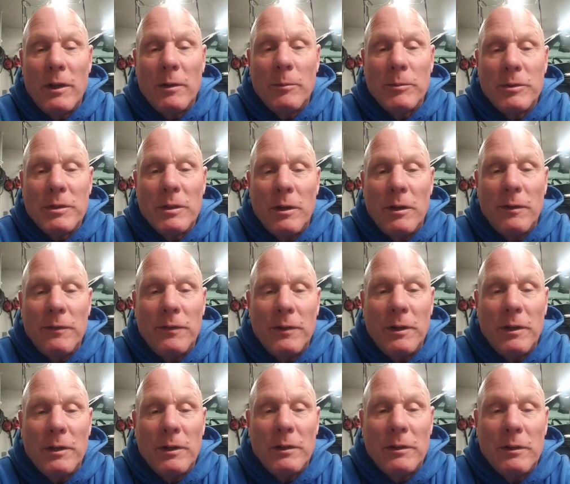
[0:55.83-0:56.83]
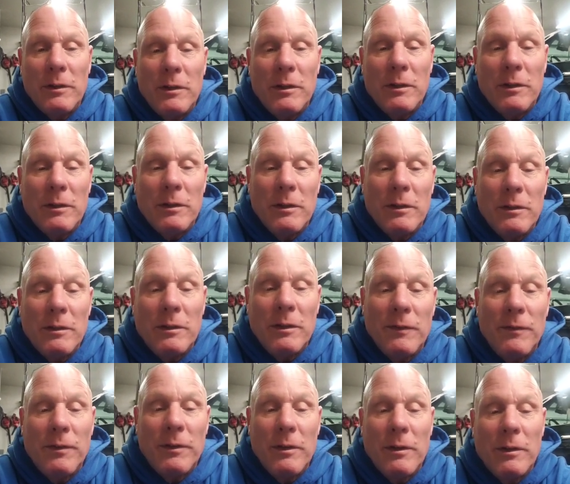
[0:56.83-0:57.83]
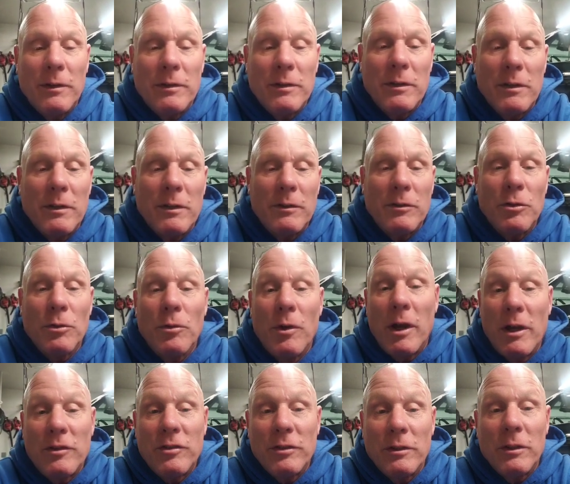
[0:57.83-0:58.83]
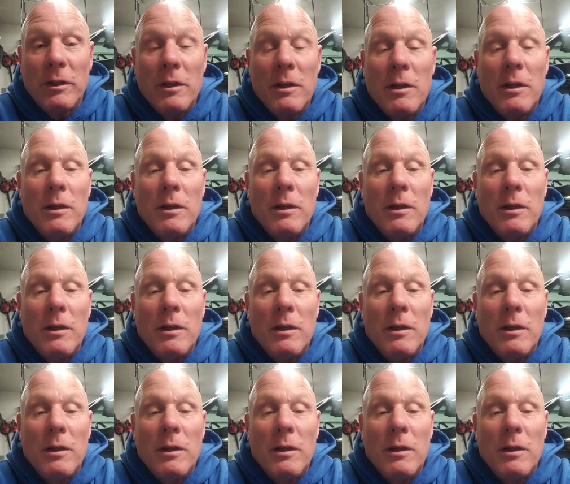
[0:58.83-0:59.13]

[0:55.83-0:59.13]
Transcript: himself in a different direction.